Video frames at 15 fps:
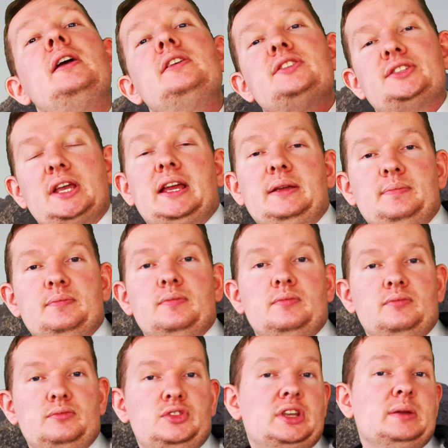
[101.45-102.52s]
same
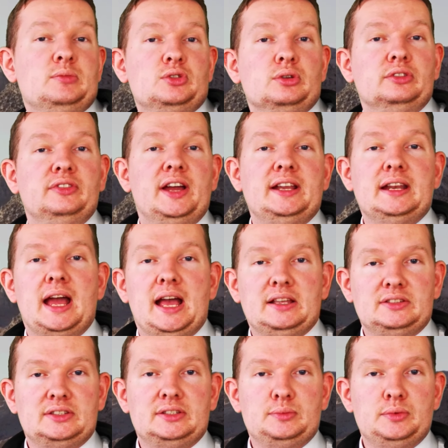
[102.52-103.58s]
sort of vein
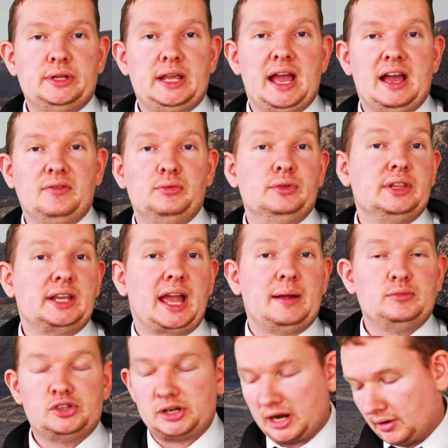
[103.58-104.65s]
as we have with the Capture